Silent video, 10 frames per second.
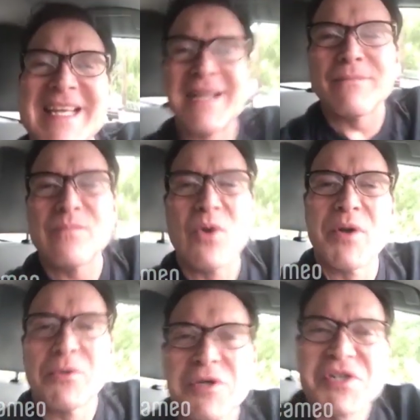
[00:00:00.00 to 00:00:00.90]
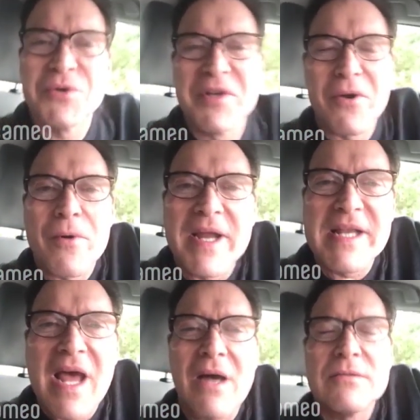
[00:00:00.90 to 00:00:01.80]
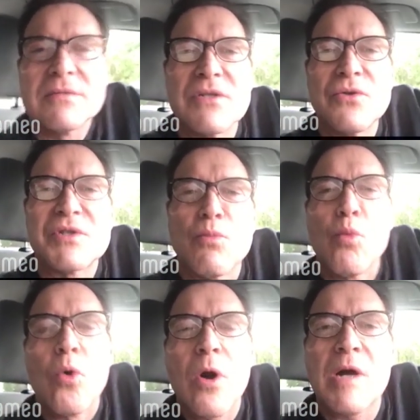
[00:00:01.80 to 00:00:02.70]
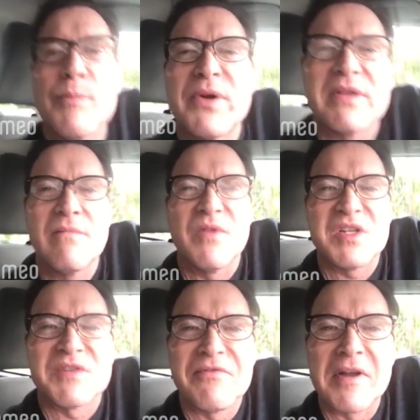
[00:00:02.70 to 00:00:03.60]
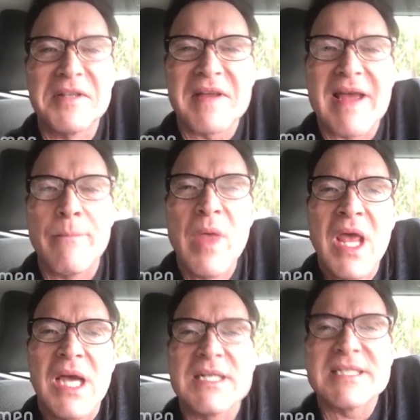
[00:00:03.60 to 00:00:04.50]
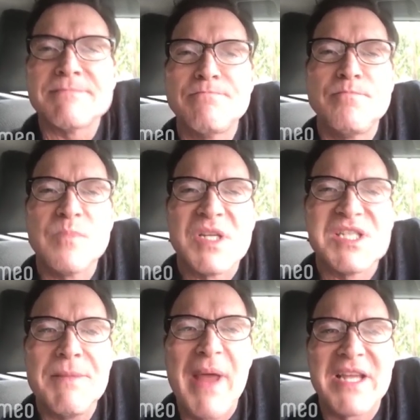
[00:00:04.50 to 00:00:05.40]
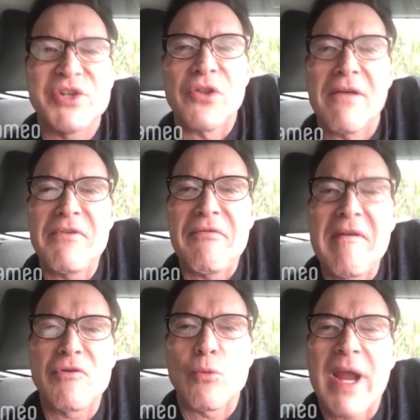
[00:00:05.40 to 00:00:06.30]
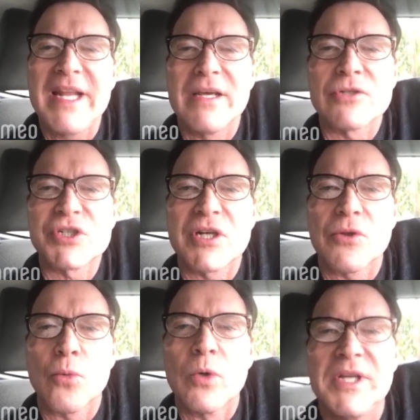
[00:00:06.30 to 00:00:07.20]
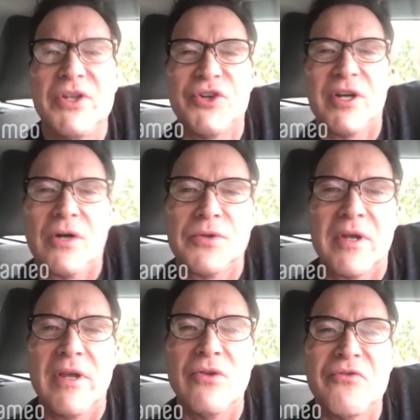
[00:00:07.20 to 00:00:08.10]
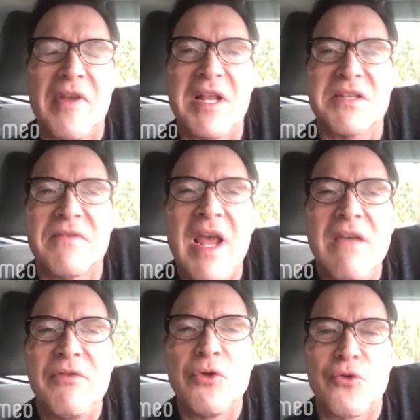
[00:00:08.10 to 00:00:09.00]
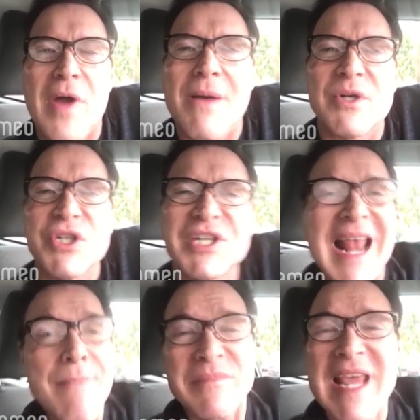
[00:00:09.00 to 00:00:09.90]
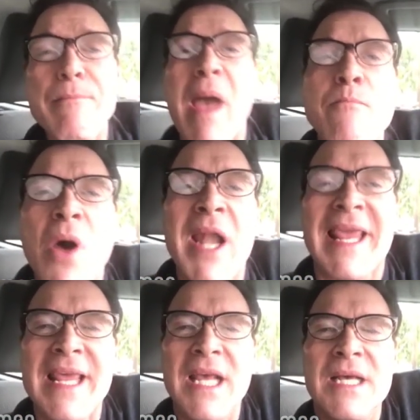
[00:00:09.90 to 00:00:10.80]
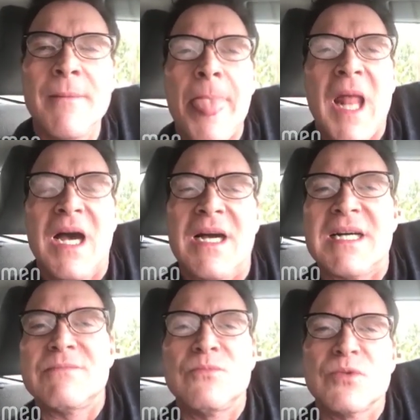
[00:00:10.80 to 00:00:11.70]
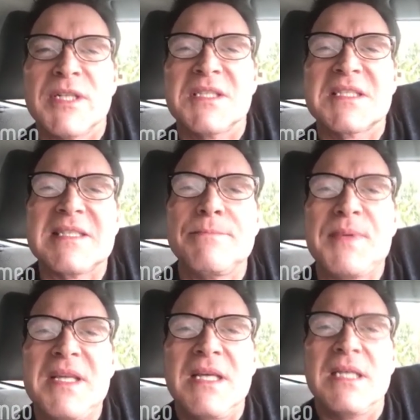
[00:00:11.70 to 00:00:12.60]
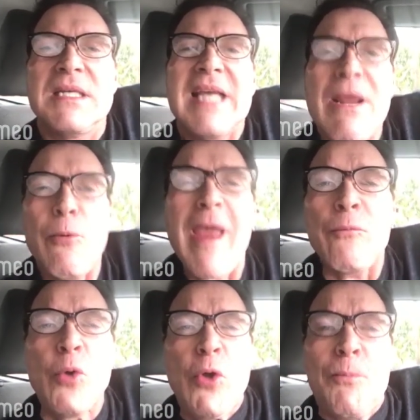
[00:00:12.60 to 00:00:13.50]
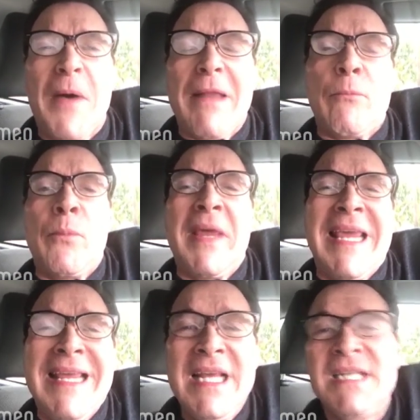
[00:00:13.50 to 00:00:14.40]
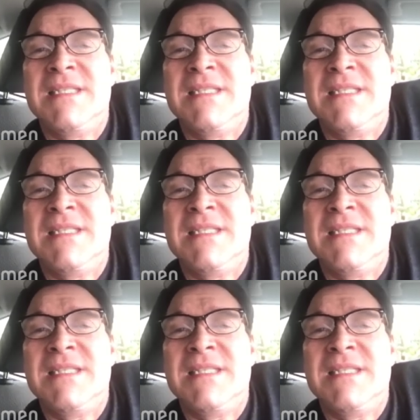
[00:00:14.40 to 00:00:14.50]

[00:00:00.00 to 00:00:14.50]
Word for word: and I'm going to a studio right now to do some work, but this is fun time. Um, C Base, you love your favorite radio show, The Woody Show, and they're huge fans of Futurama. Shut up and take my money! Um, Ren and Stimpy, Hey, Ren, will you button me?